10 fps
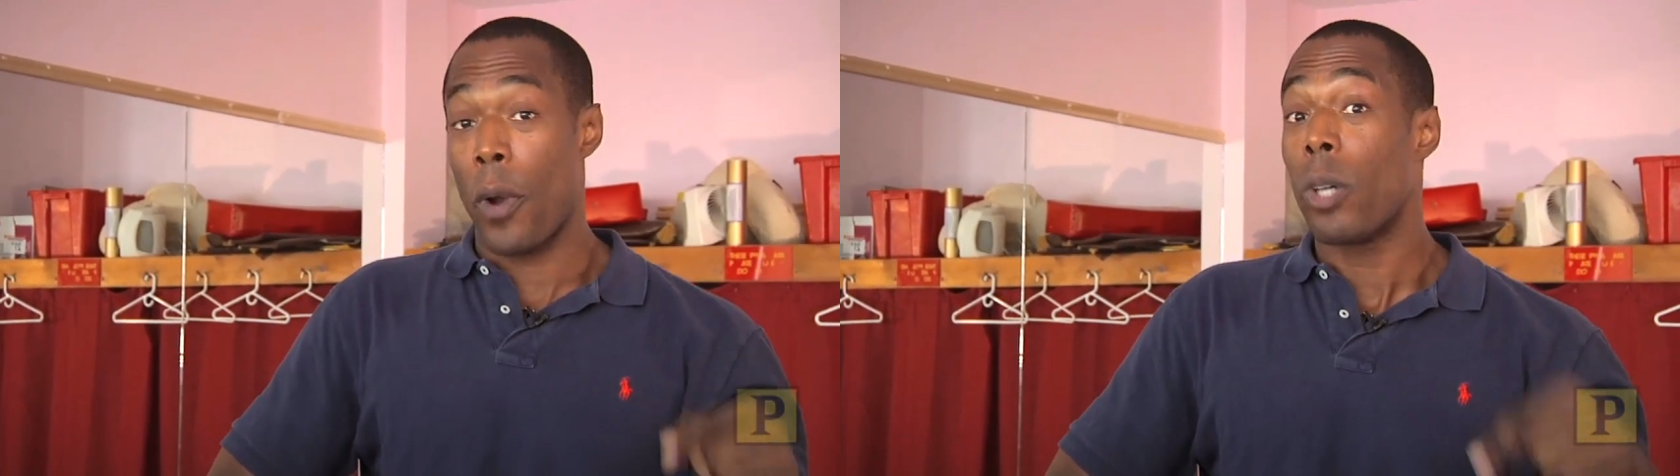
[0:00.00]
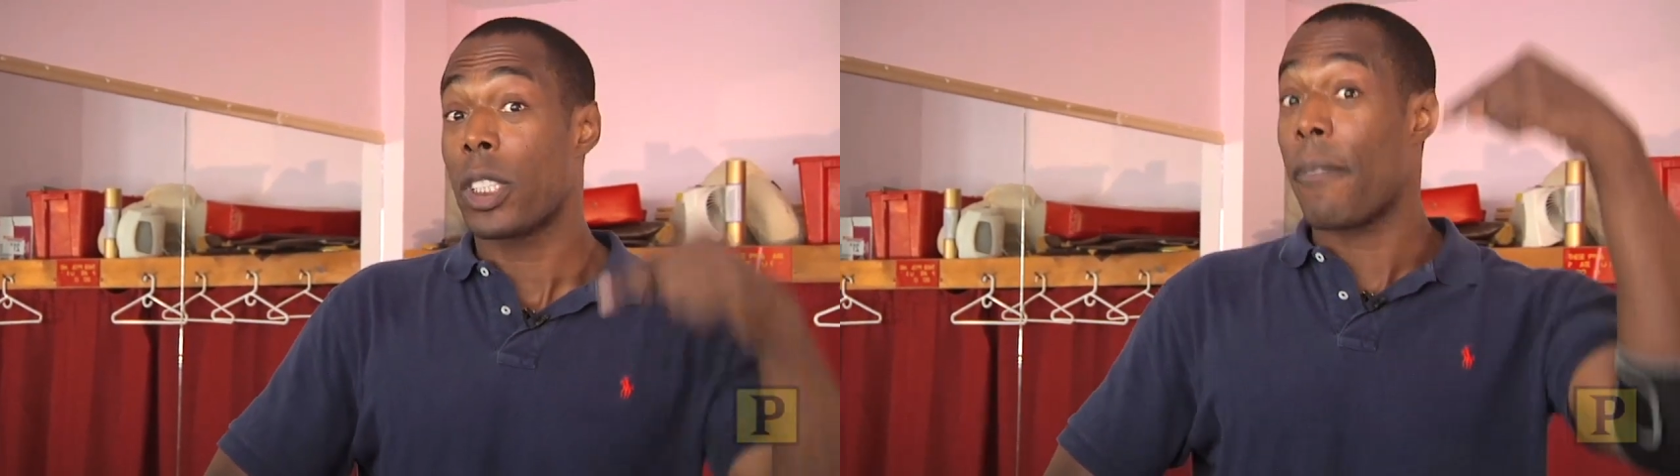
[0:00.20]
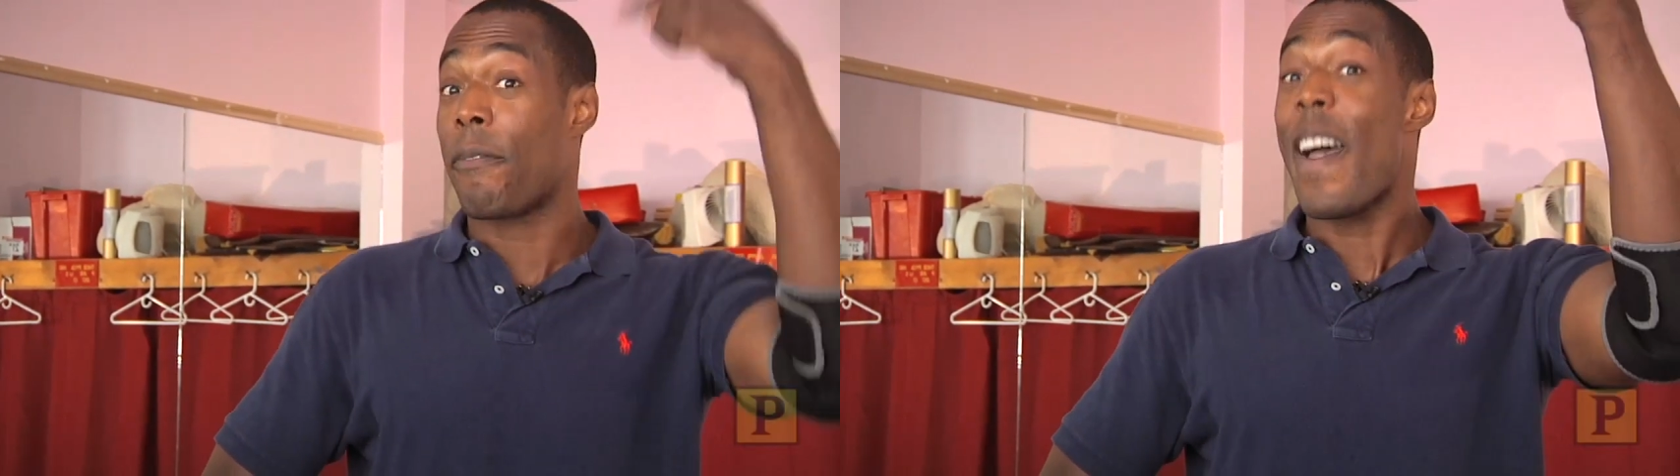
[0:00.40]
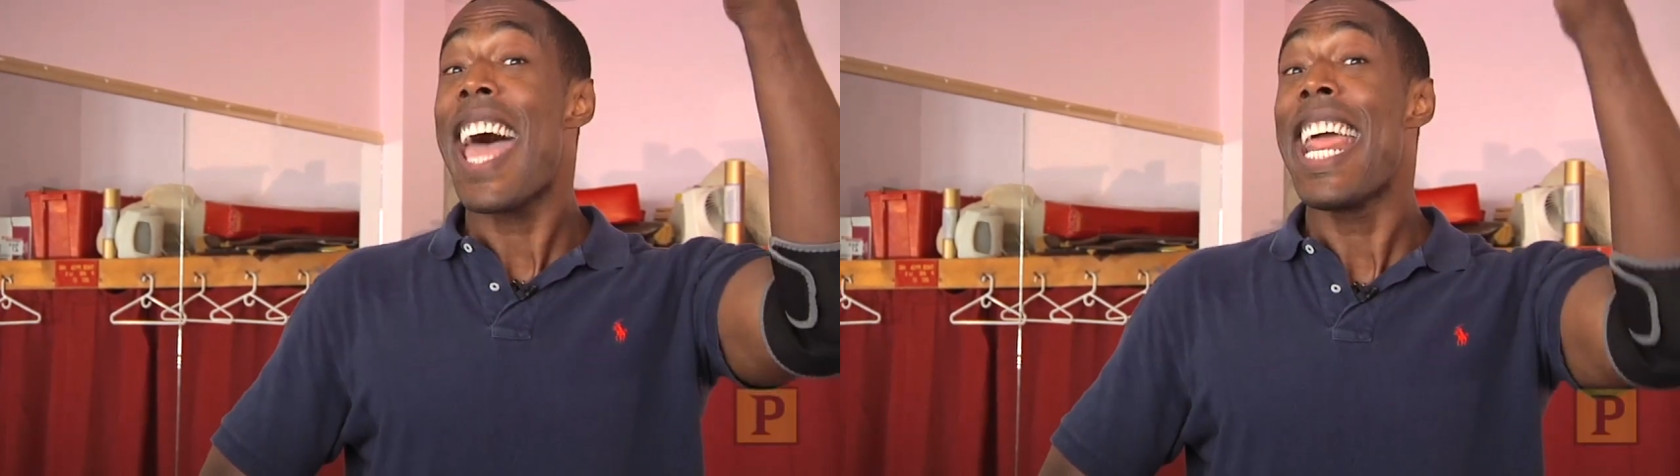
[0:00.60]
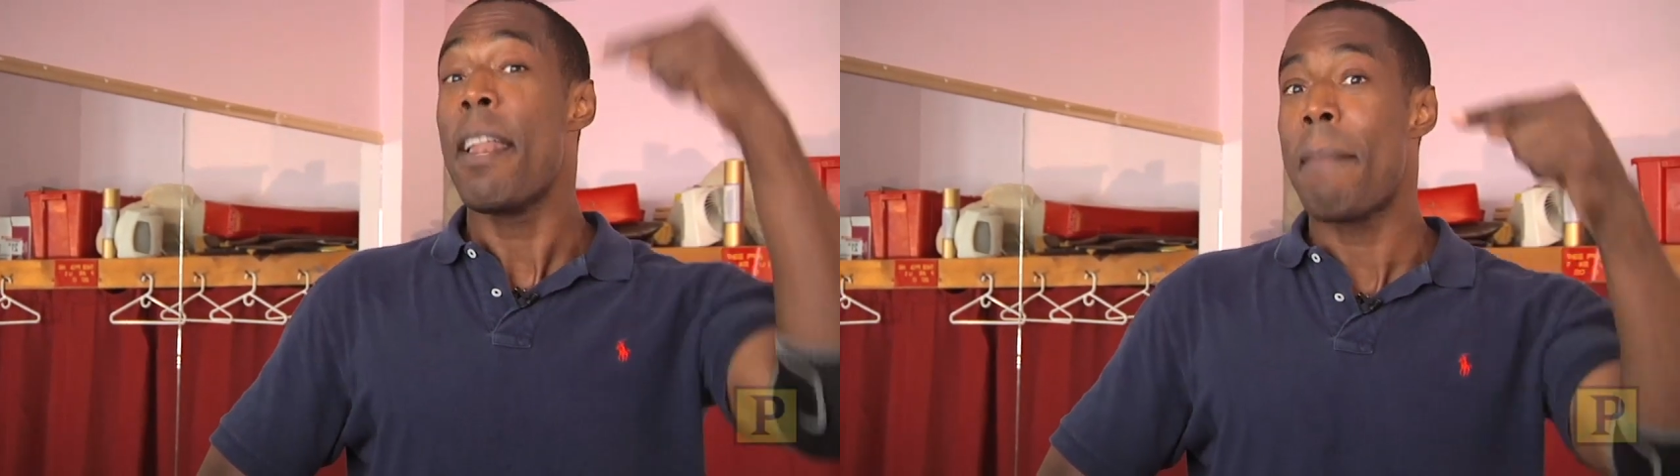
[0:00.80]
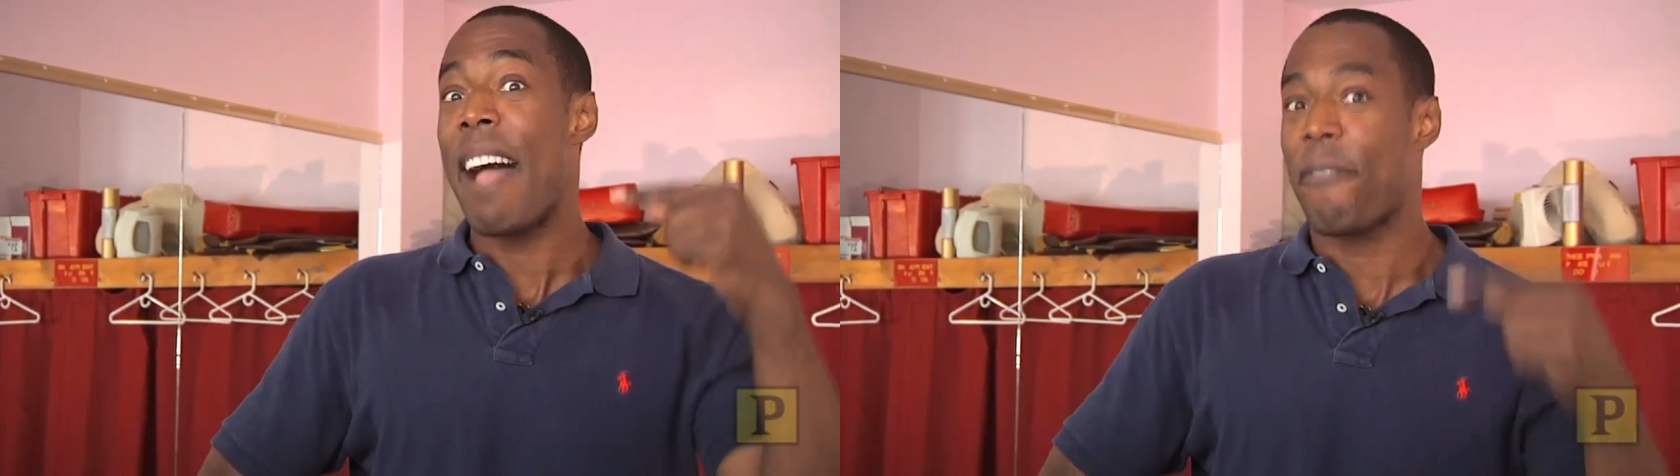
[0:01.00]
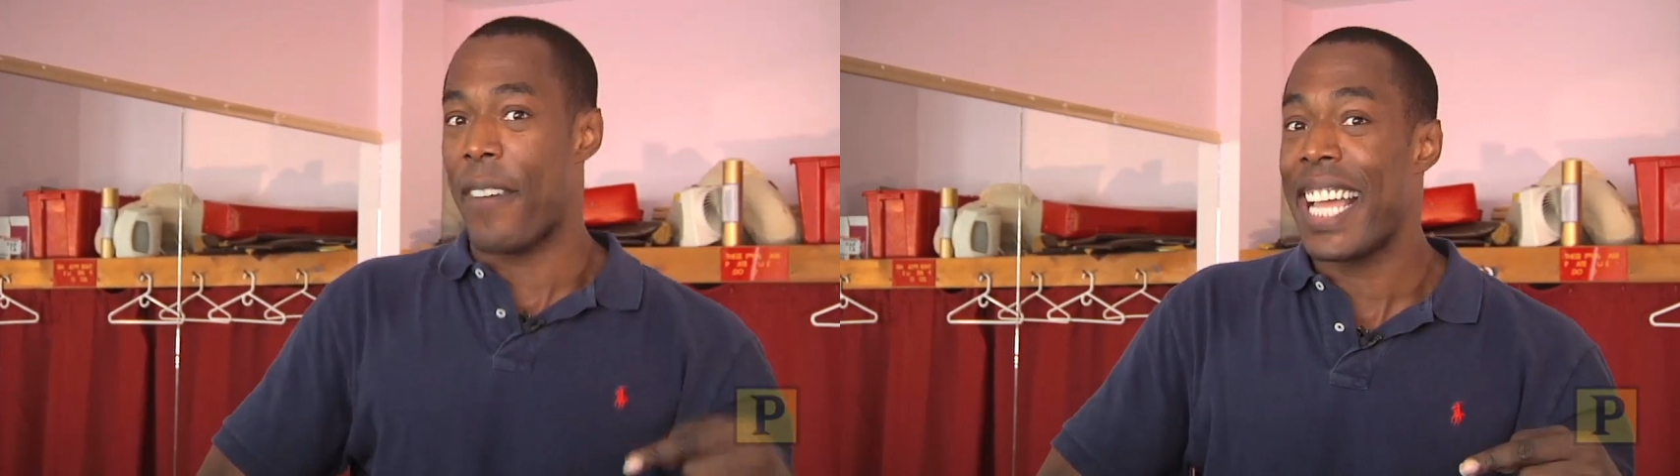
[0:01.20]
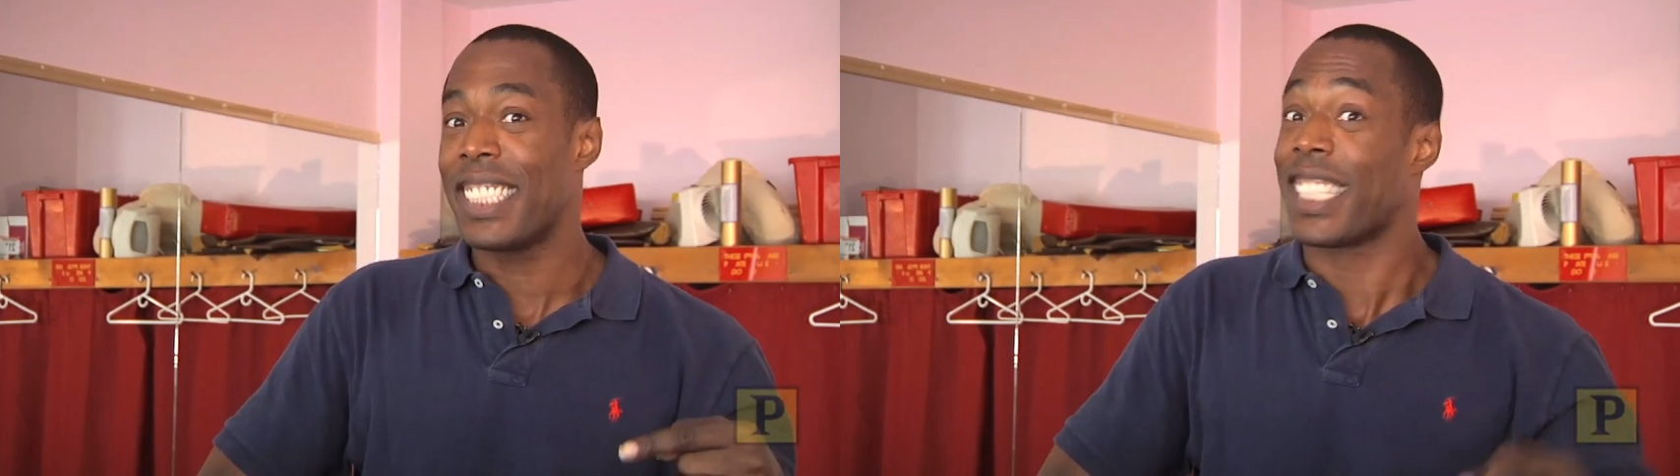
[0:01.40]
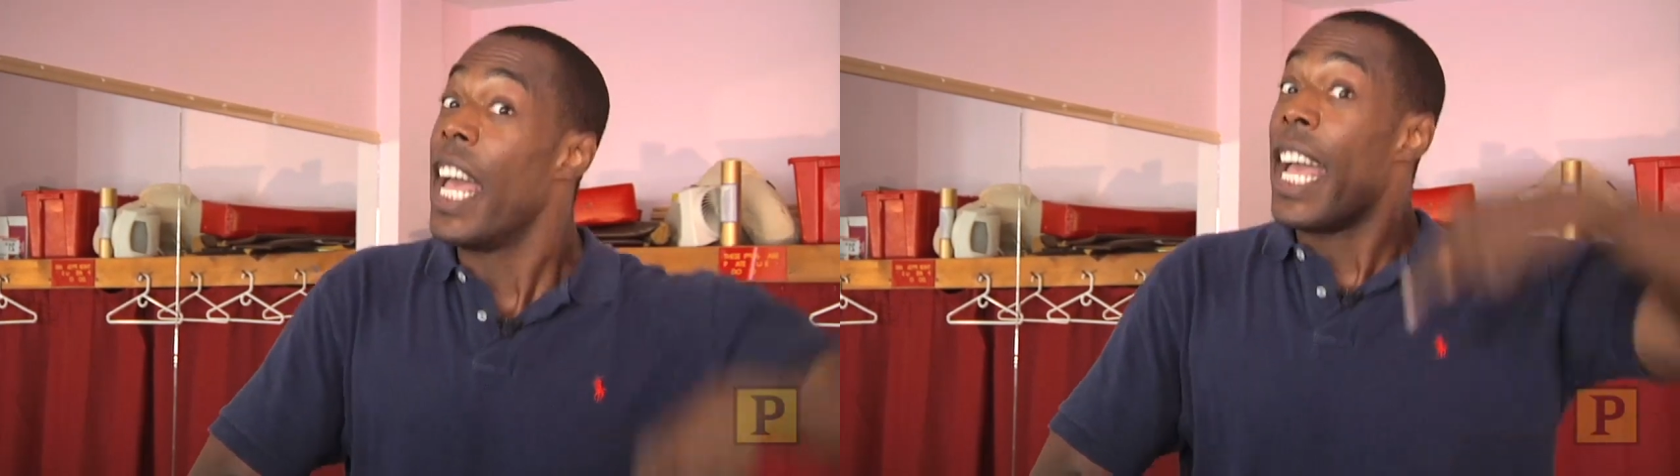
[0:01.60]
throws confetti in my face,